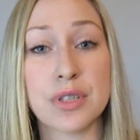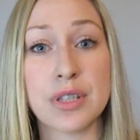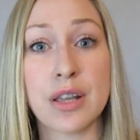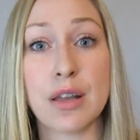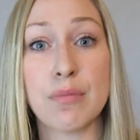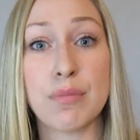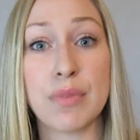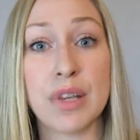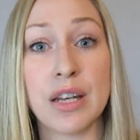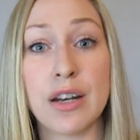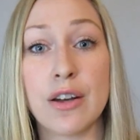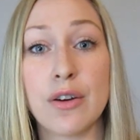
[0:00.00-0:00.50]

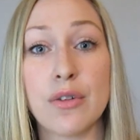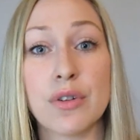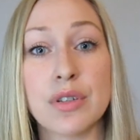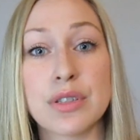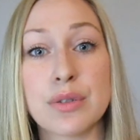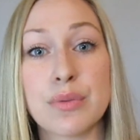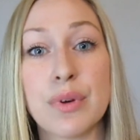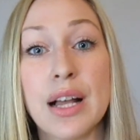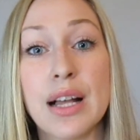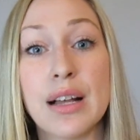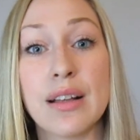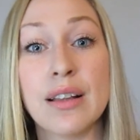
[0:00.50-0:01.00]
let me know as
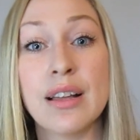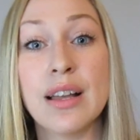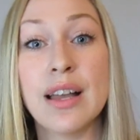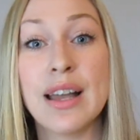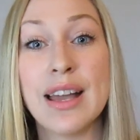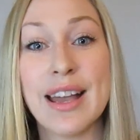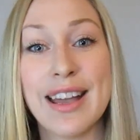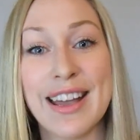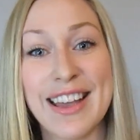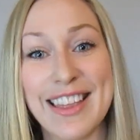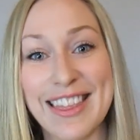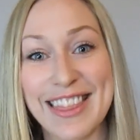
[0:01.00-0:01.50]
well.
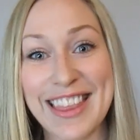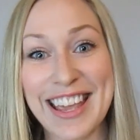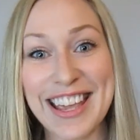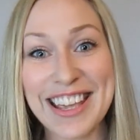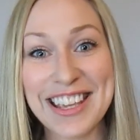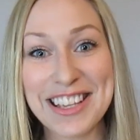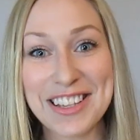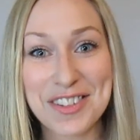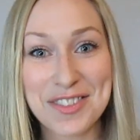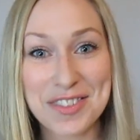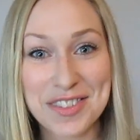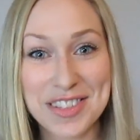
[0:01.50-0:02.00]
Thank
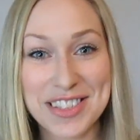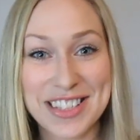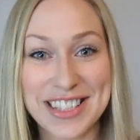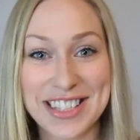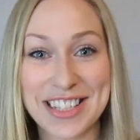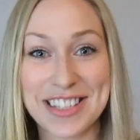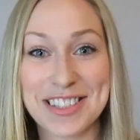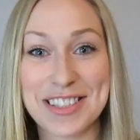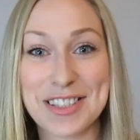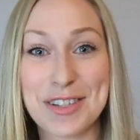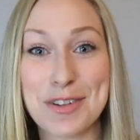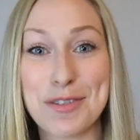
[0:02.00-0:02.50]
you.
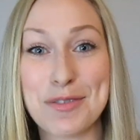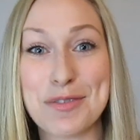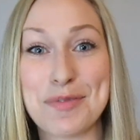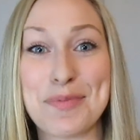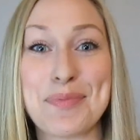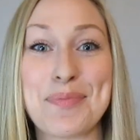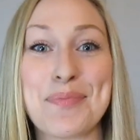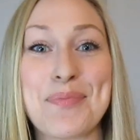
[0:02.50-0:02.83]
See you soon.